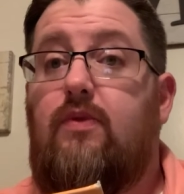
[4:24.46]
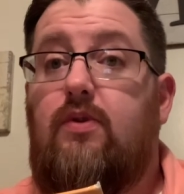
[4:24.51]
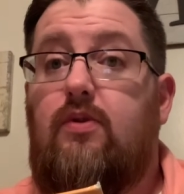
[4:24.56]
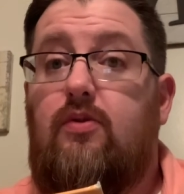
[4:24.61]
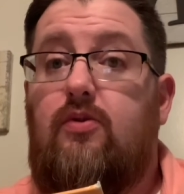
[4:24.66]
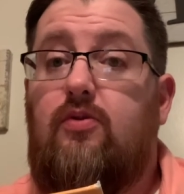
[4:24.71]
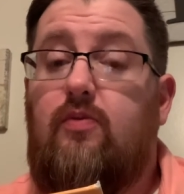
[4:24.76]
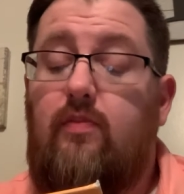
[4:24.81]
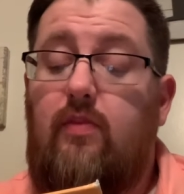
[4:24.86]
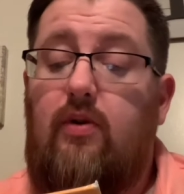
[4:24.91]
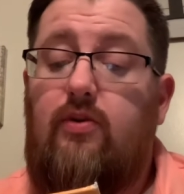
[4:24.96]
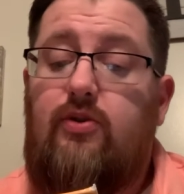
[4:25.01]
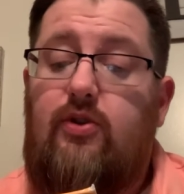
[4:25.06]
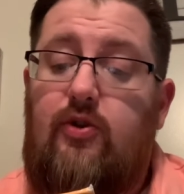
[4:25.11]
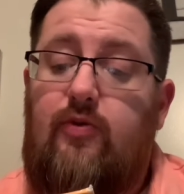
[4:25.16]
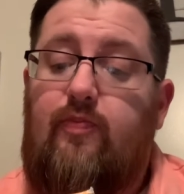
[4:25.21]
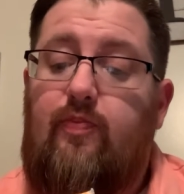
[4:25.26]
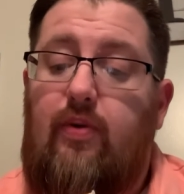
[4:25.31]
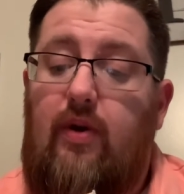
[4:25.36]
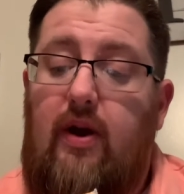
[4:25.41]
So Moses
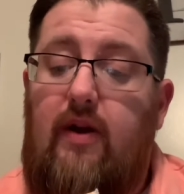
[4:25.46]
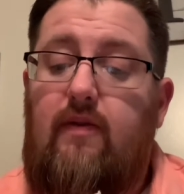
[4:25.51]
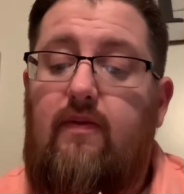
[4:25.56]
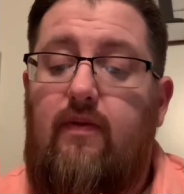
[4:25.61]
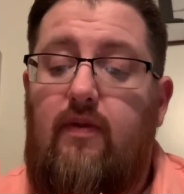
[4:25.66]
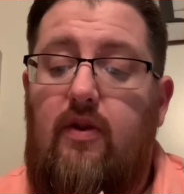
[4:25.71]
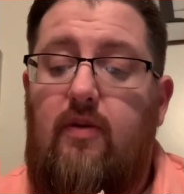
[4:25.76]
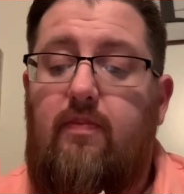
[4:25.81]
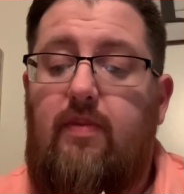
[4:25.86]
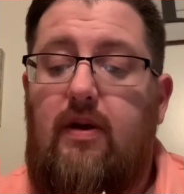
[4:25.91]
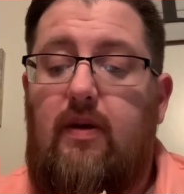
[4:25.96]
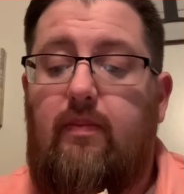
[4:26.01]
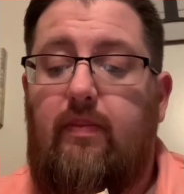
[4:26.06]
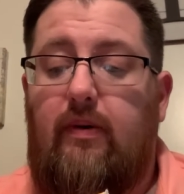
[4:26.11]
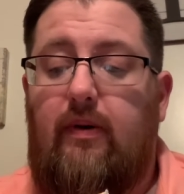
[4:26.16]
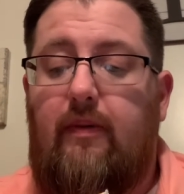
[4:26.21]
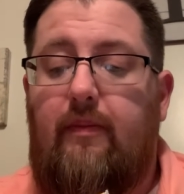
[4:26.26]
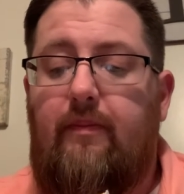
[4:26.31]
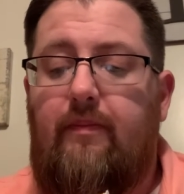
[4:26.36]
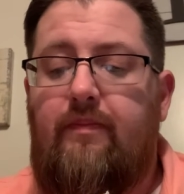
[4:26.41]
prayed for the
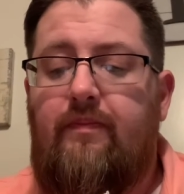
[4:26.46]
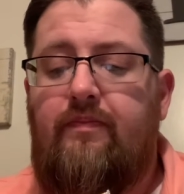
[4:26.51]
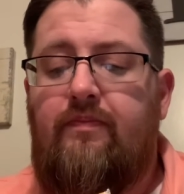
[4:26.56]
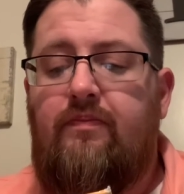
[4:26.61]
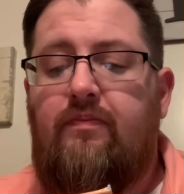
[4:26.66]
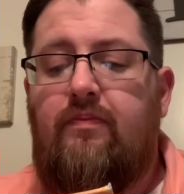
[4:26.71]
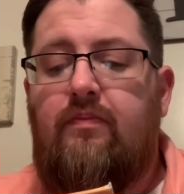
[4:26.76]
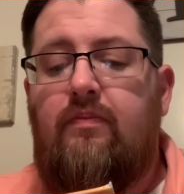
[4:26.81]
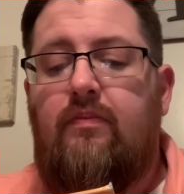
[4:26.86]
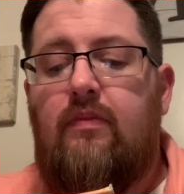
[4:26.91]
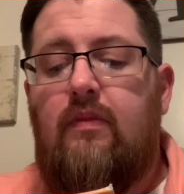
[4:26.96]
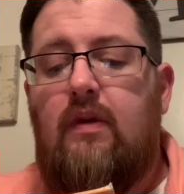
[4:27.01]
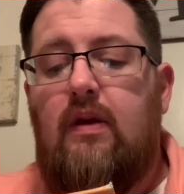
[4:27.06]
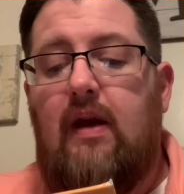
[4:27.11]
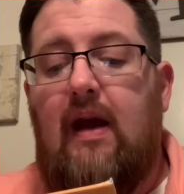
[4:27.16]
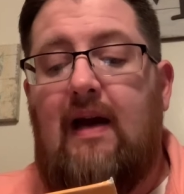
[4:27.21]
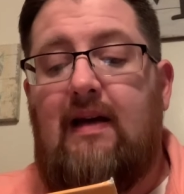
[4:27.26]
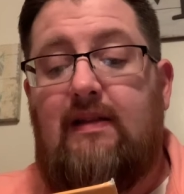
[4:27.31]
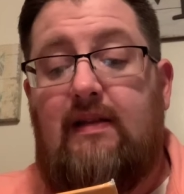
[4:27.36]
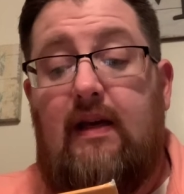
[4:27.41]
people
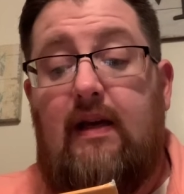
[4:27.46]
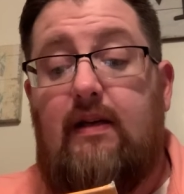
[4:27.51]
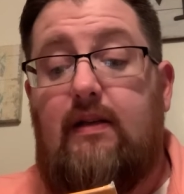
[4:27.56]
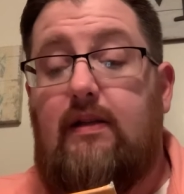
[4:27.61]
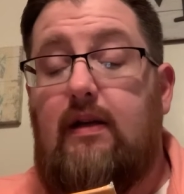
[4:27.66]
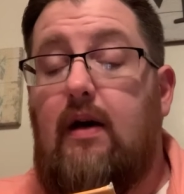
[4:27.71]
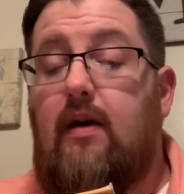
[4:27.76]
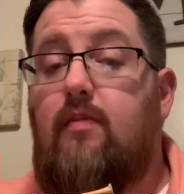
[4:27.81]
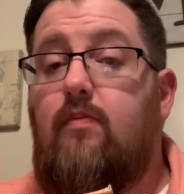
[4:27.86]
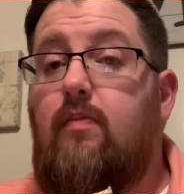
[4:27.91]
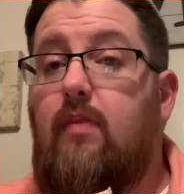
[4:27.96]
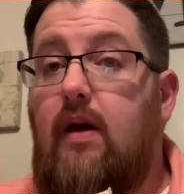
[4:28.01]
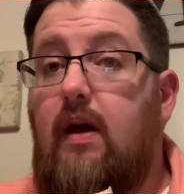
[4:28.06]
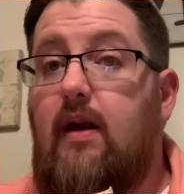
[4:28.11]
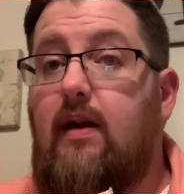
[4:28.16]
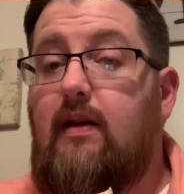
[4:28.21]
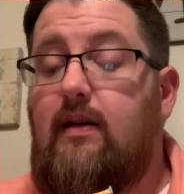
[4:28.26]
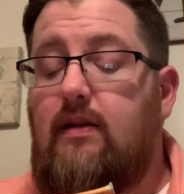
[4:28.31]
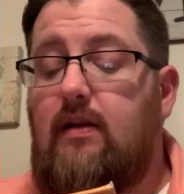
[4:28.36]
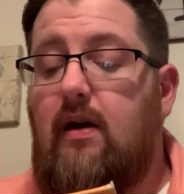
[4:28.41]
as he had done
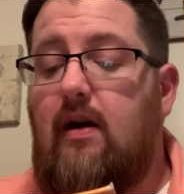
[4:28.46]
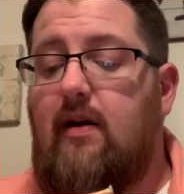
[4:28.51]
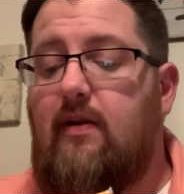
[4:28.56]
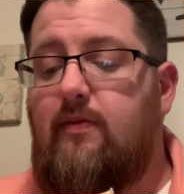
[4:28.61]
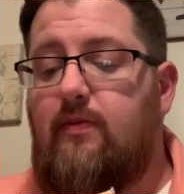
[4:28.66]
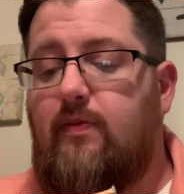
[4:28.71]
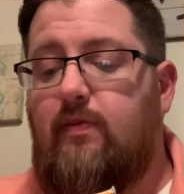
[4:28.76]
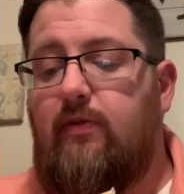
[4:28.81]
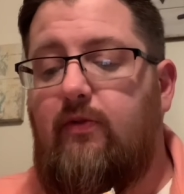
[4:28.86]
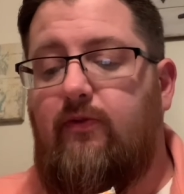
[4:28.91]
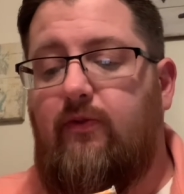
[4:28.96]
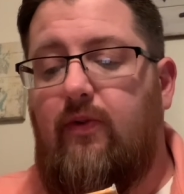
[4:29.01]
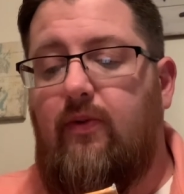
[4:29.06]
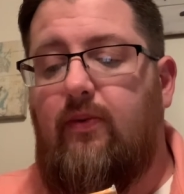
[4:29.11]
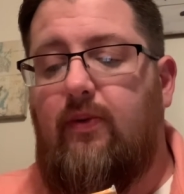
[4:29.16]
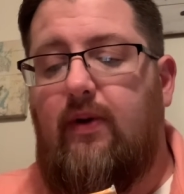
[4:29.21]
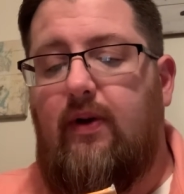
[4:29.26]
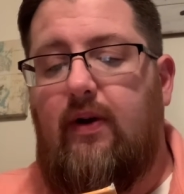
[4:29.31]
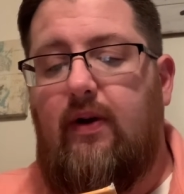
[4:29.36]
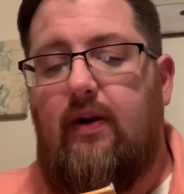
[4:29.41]
many times
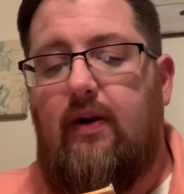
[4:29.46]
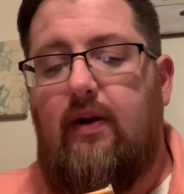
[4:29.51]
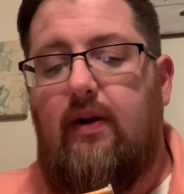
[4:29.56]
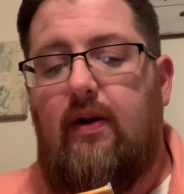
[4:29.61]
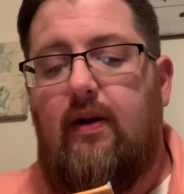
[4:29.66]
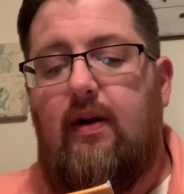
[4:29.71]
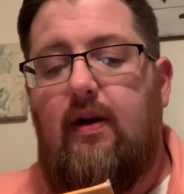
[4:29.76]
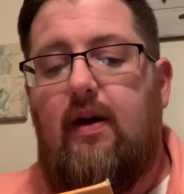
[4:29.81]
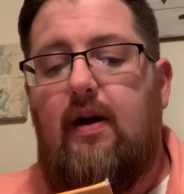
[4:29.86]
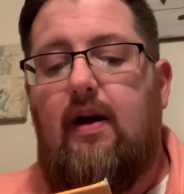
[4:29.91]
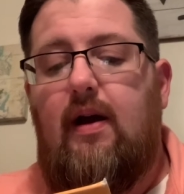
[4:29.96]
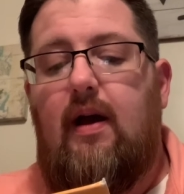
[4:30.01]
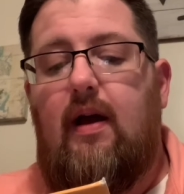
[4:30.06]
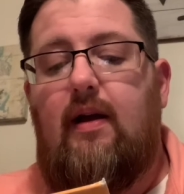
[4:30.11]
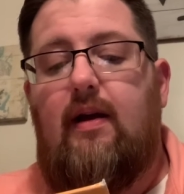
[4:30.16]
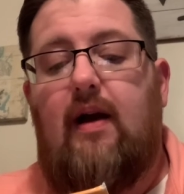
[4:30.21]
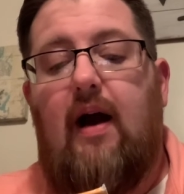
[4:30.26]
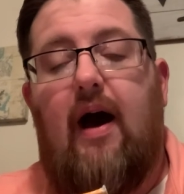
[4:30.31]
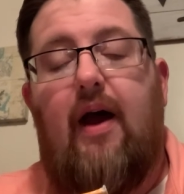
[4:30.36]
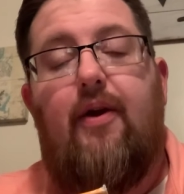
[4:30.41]
before, and
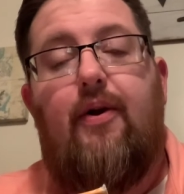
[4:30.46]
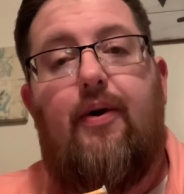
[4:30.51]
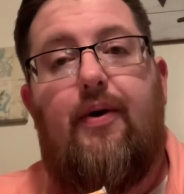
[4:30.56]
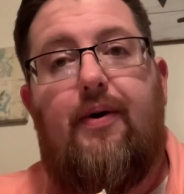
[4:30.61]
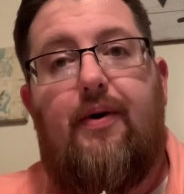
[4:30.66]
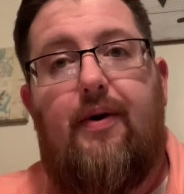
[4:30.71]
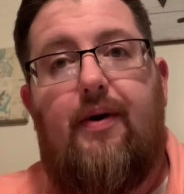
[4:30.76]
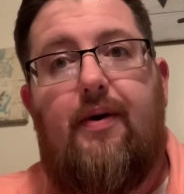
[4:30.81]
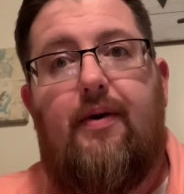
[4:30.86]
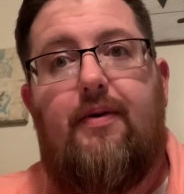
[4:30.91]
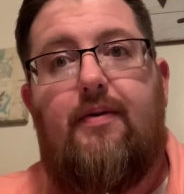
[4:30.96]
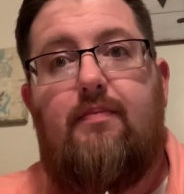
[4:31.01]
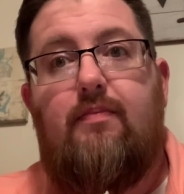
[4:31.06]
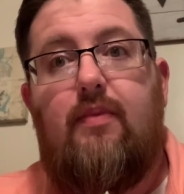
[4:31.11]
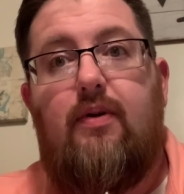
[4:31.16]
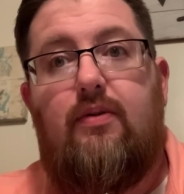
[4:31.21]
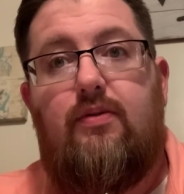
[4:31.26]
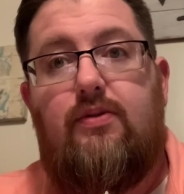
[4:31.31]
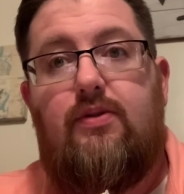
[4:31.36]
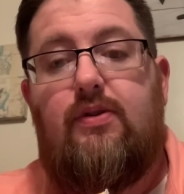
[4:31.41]
God heard
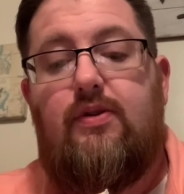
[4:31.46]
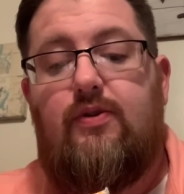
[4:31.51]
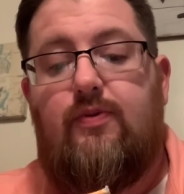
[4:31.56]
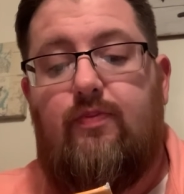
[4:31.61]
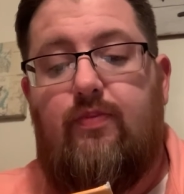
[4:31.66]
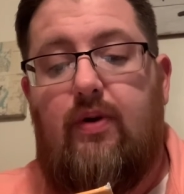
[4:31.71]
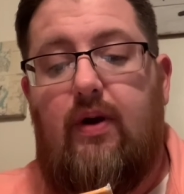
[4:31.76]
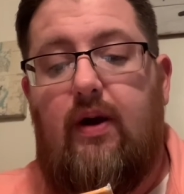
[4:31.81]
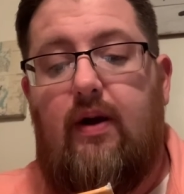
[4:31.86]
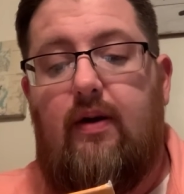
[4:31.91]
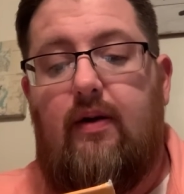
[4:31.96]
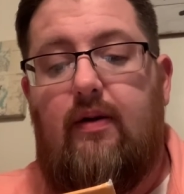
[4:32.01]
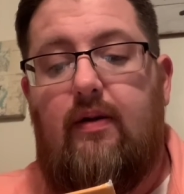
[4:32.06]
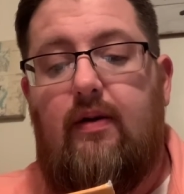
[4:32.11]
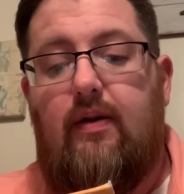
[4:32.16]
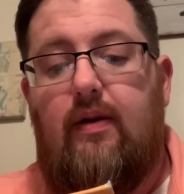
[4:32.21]
Moses' prayer.